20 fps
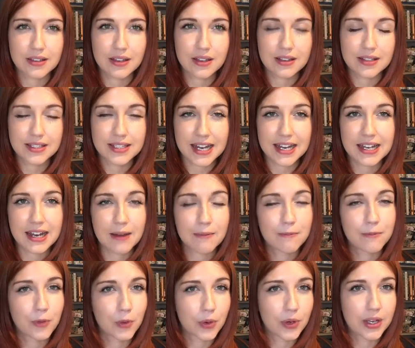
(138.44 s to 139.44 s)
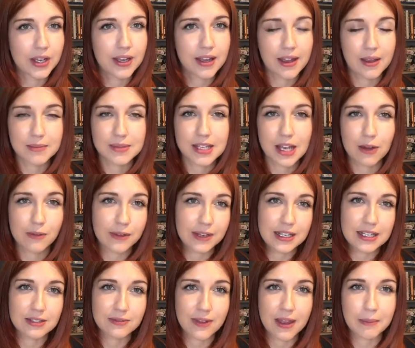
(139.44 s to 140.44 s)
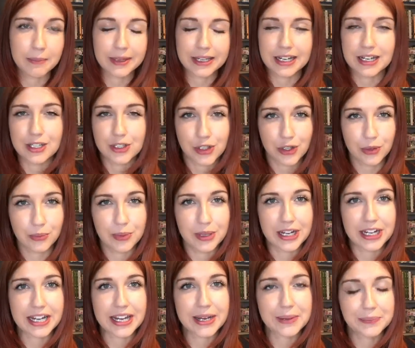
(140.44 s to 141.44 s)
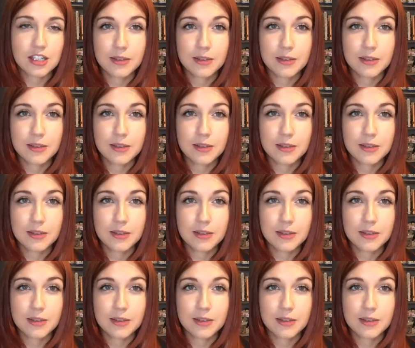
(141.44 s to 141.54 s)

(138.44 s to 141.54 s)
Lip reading: stand up for himself and his family and his community.